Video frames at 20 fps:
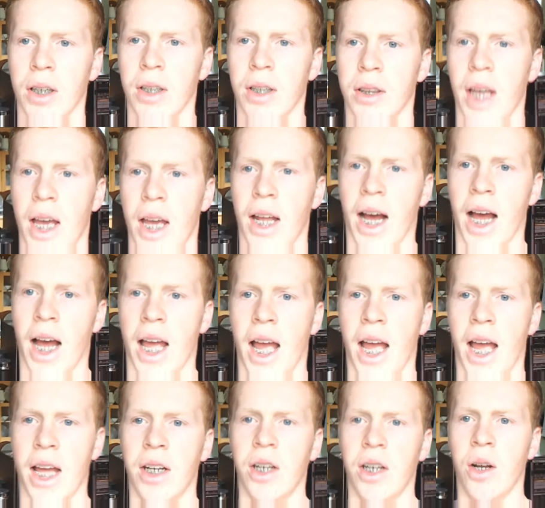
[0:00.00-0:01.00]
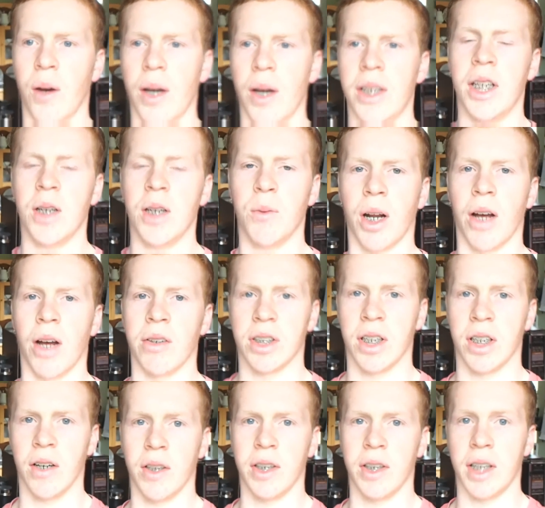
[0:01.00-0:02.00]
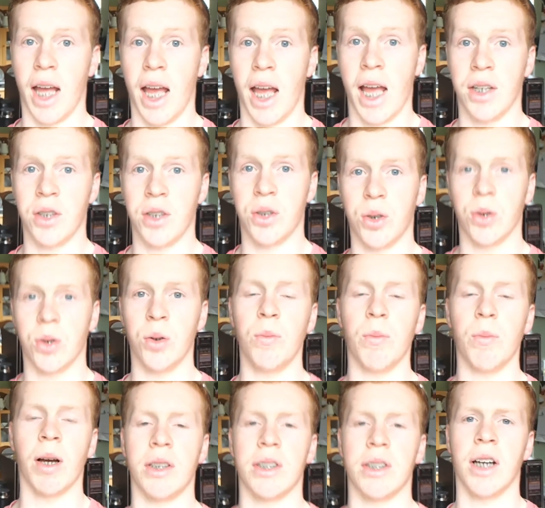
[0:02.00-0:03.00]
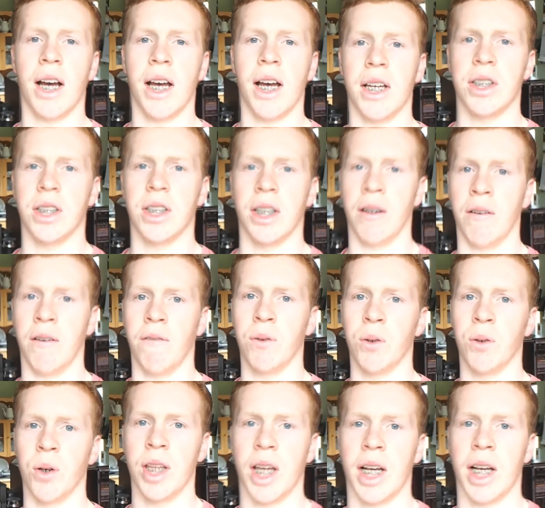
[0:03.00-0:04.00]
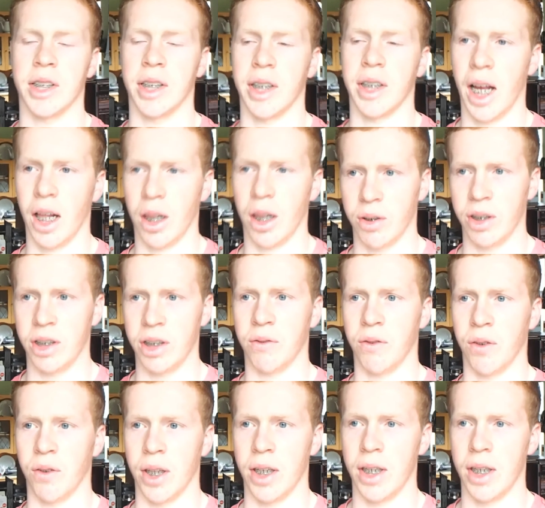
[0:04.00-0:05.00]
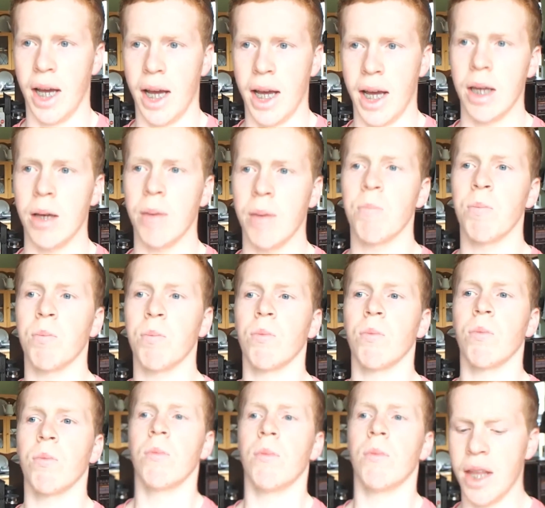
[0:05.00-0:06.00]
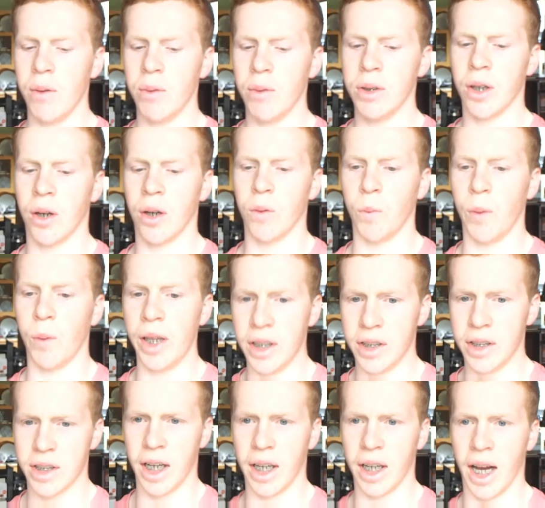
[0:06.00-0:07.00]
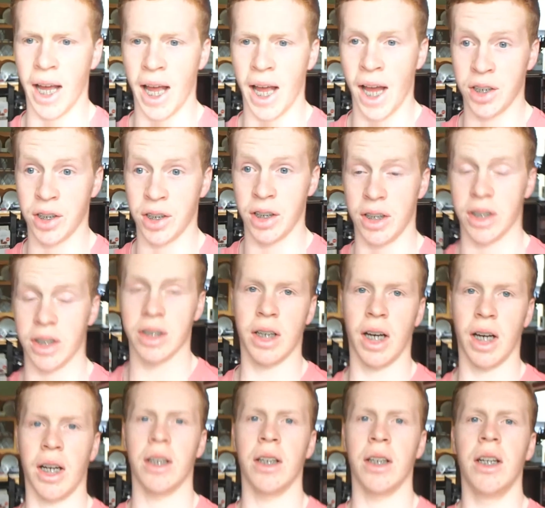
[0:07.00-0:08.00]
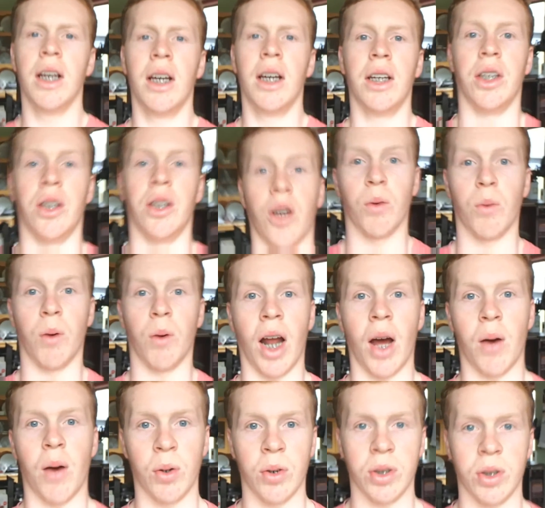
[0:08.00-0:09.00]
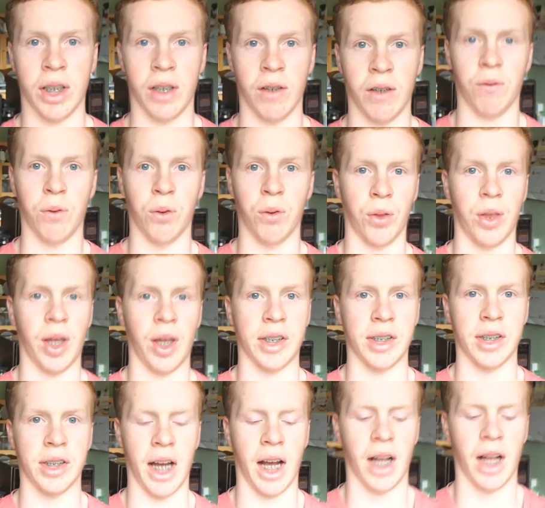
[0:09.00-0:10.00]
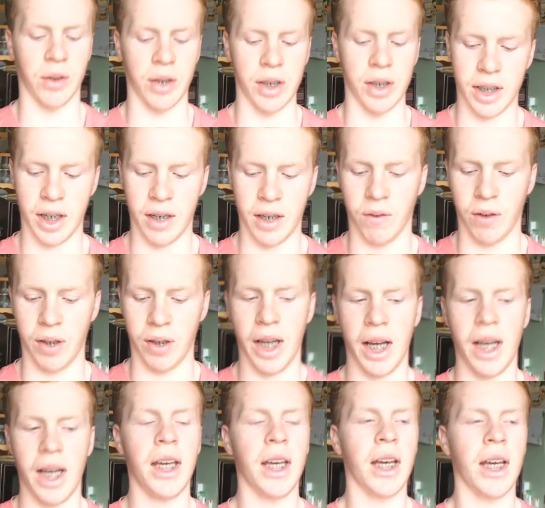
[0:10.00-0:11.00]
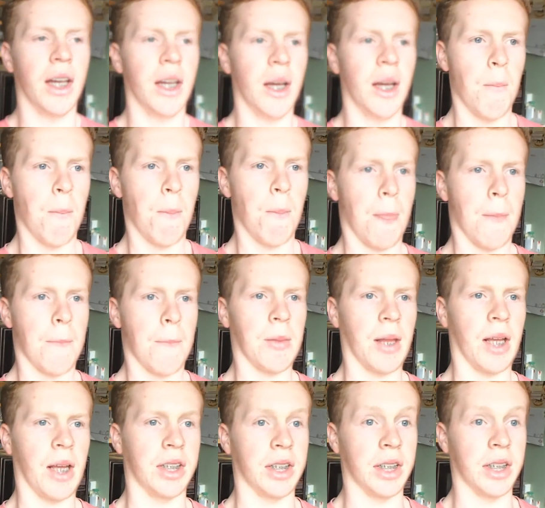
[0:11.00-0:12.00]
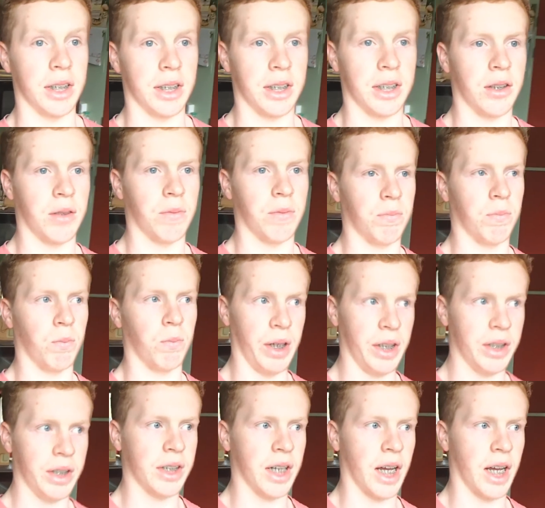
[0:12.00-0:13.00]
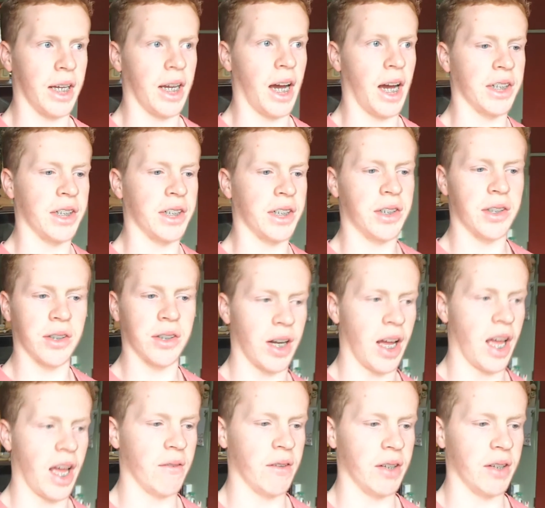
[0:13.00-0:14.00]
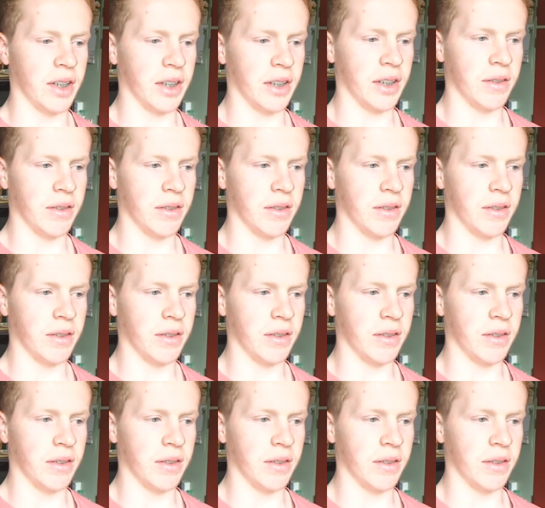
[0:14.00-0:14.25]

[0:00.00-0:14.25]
that I had no idea what I was going to add to my diet to hit 4,000 calories for the day. That was on Wednesday, I actually decided, you know what, I want to hit 4,000 calories every day, and since Wednesday, I still haven't